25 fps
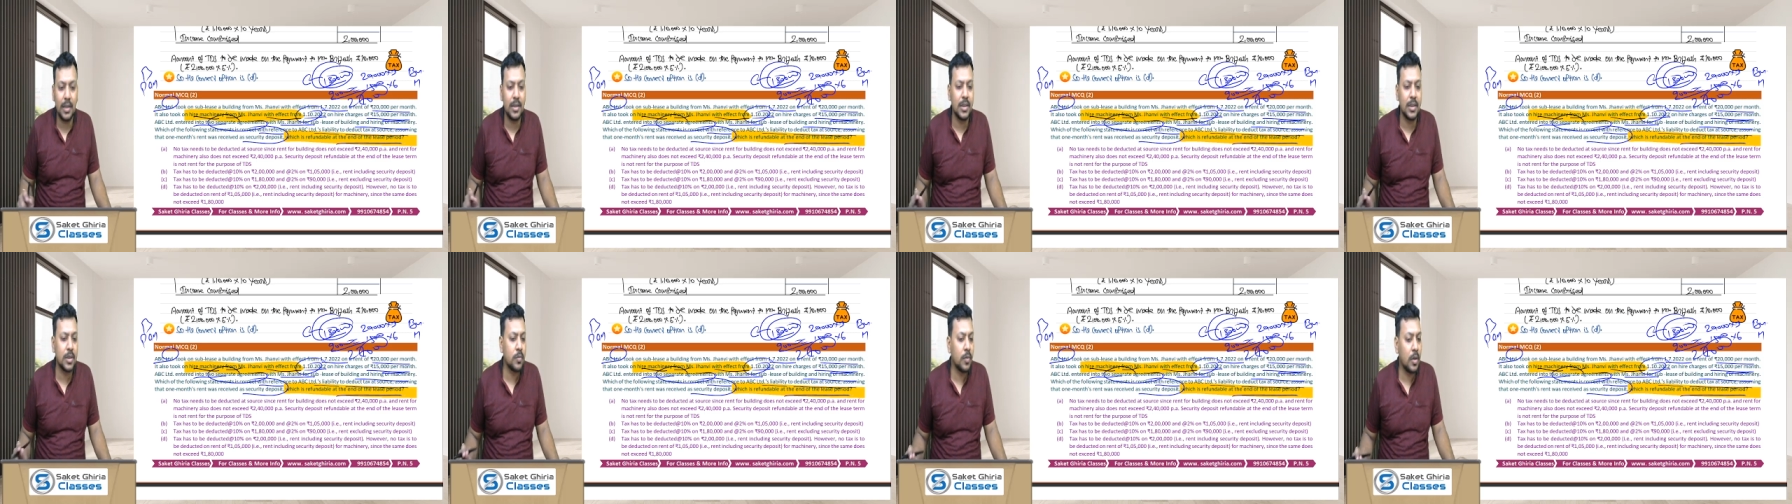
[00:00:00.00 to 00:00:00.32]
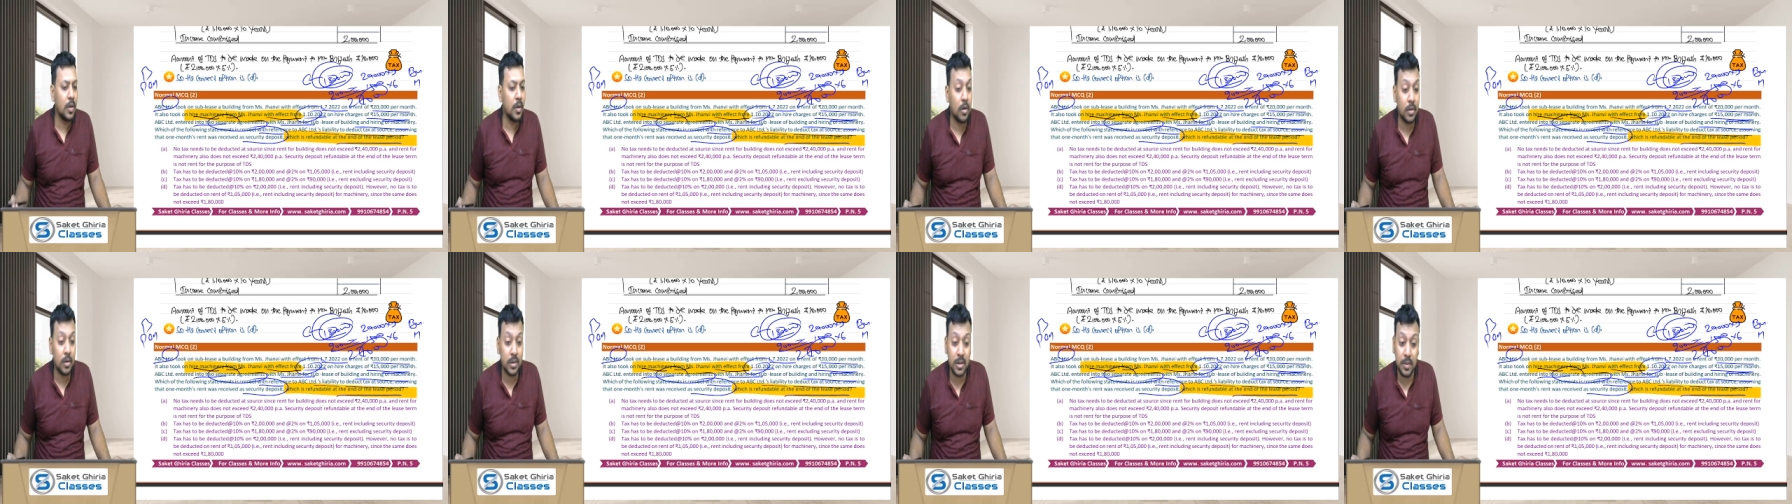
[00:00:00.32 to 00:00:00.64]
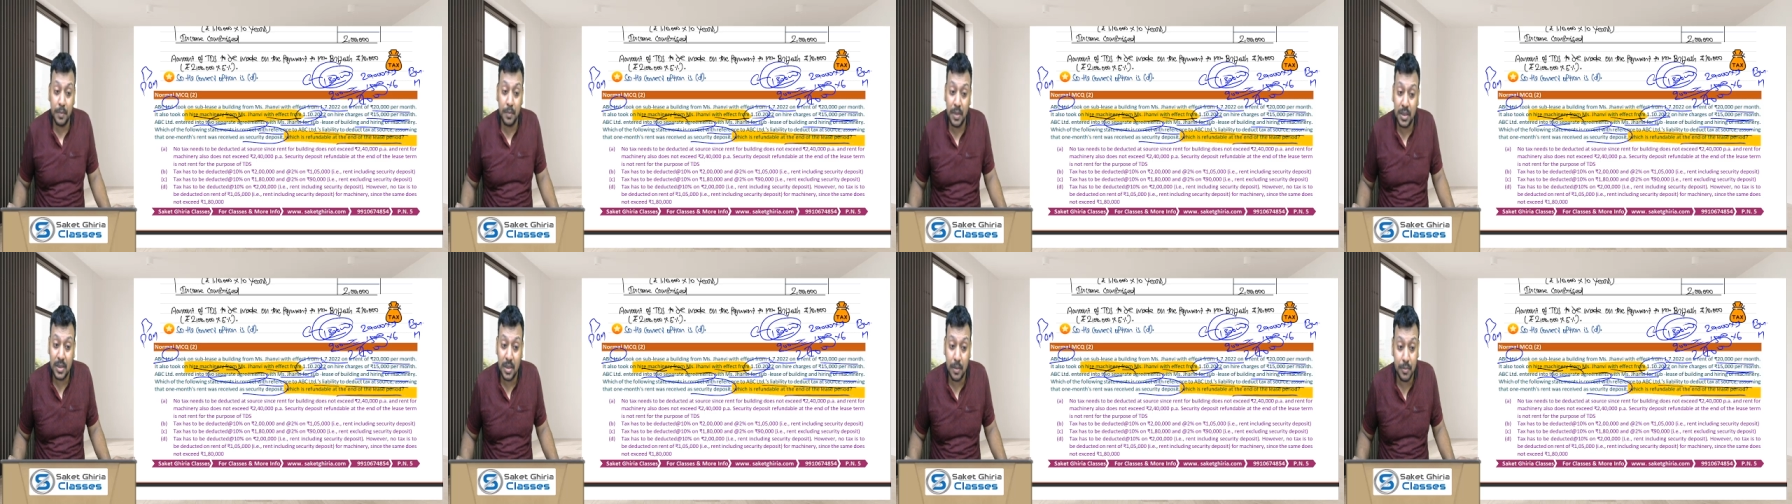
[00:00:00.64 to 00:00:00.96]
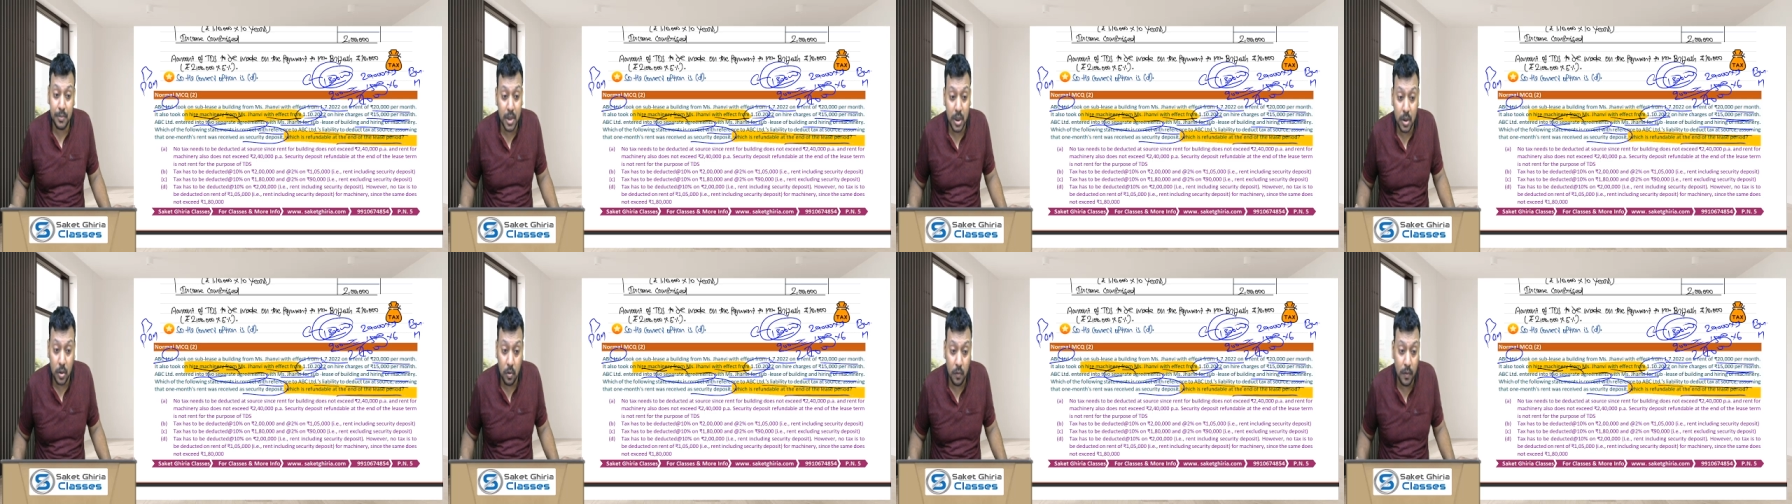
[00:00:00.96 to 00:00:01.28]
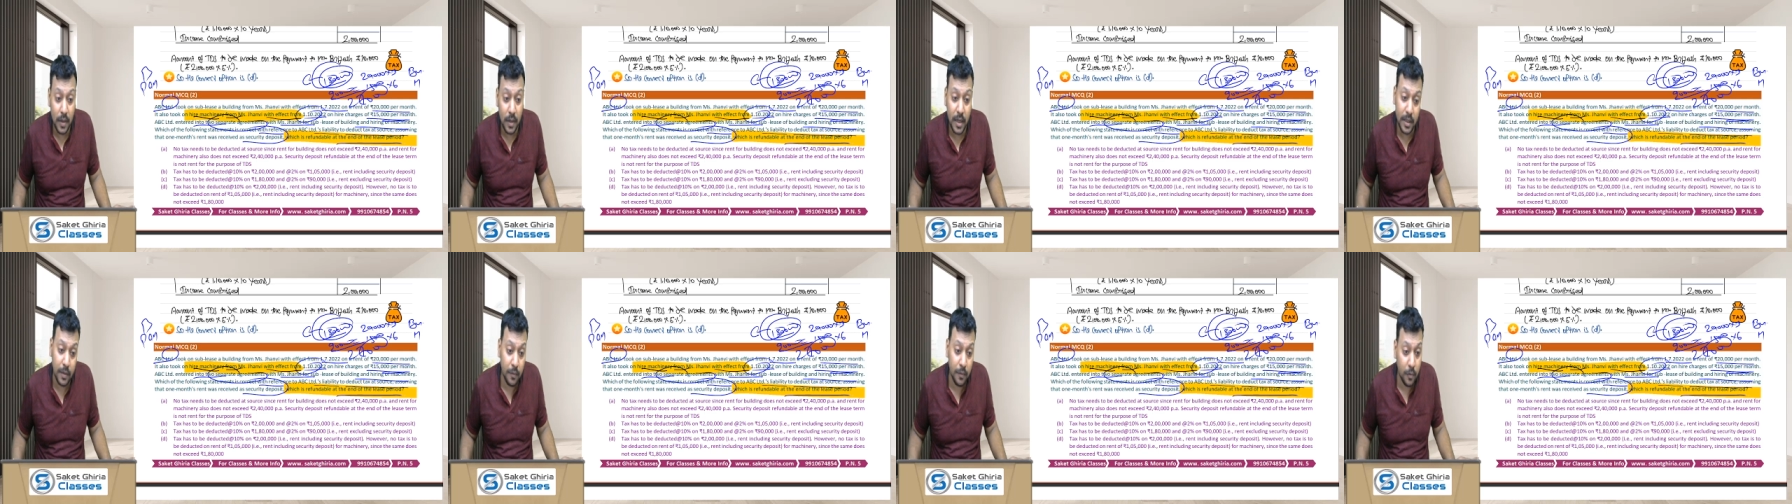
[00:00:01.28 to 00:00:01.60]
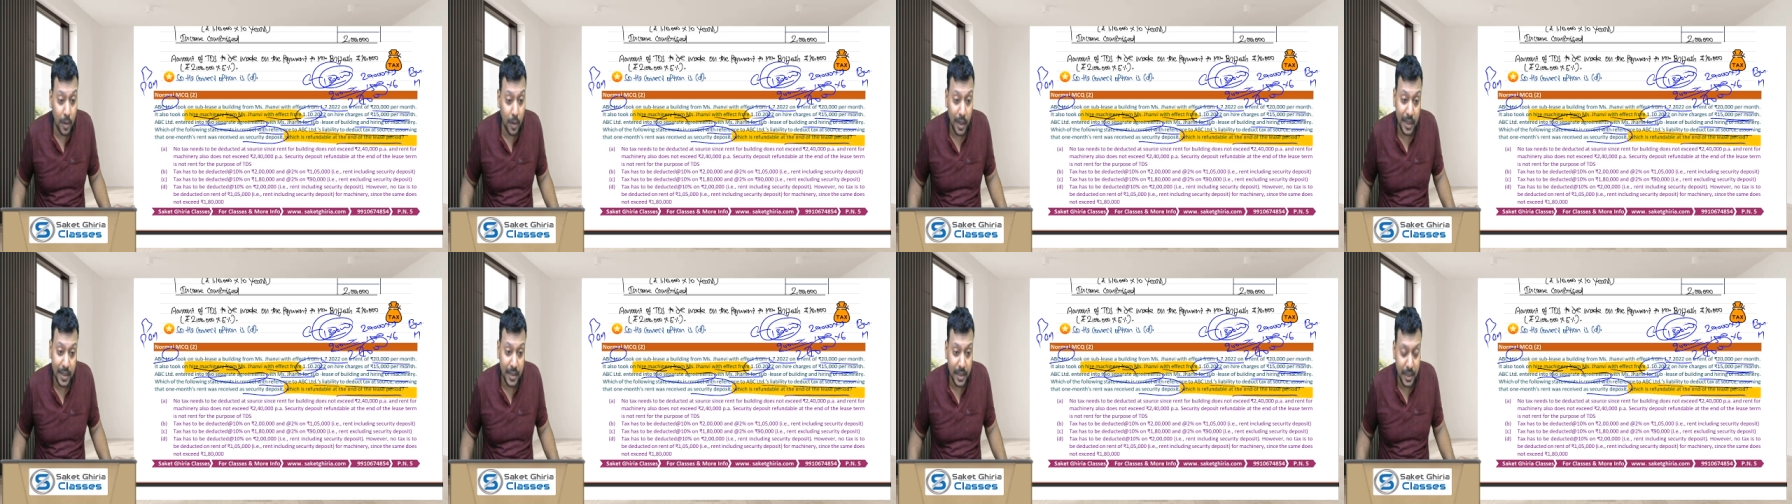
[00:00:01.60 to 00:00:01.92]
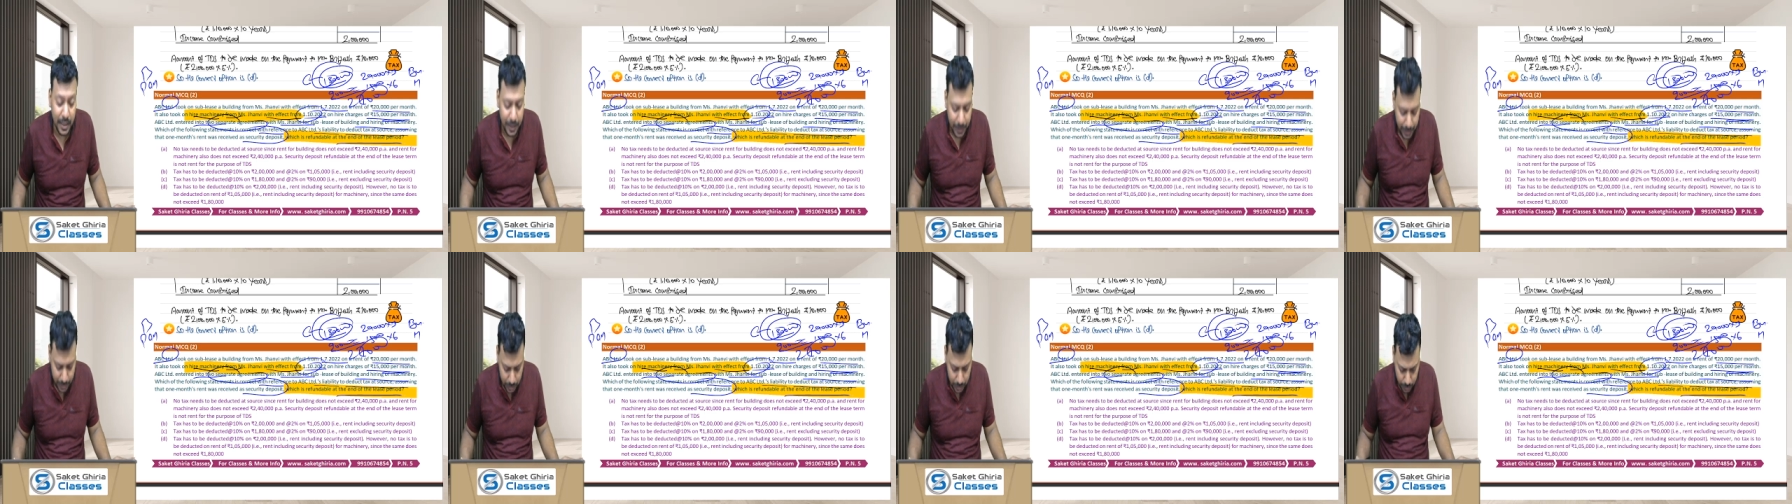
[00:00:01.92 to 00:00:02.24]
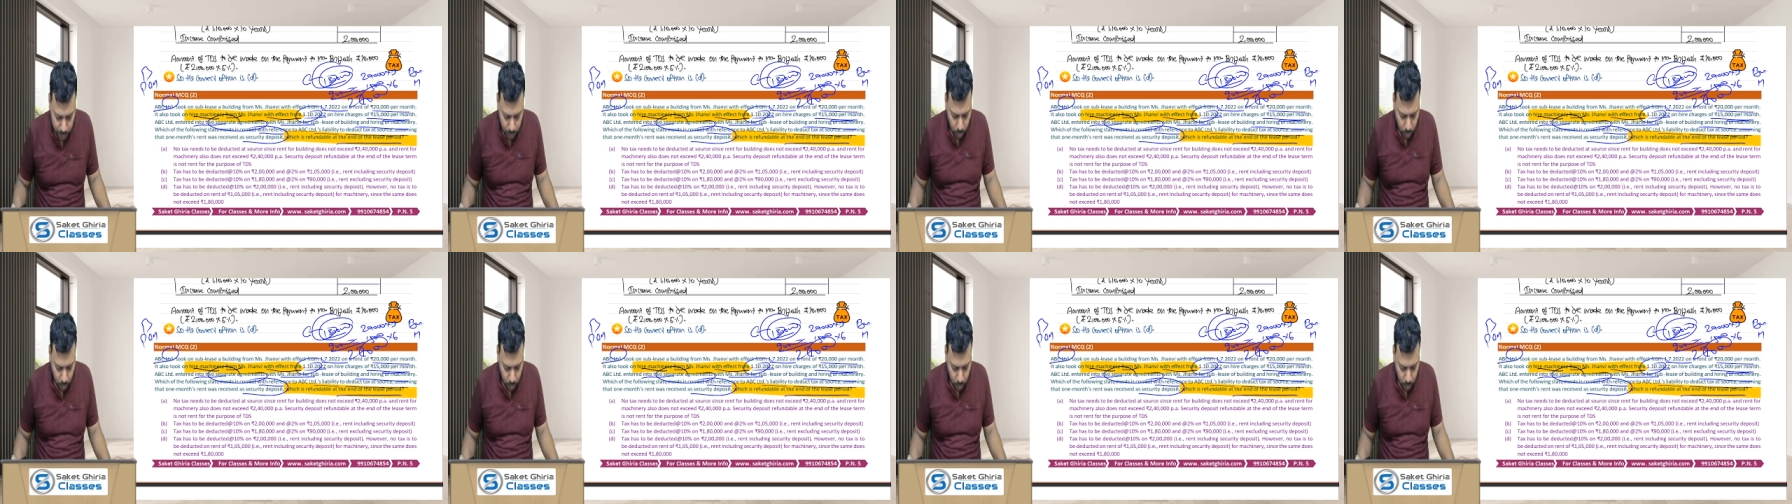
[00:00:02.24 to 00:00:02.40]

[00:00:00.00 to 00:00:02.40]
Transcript: this will not be subject to 194I TDS.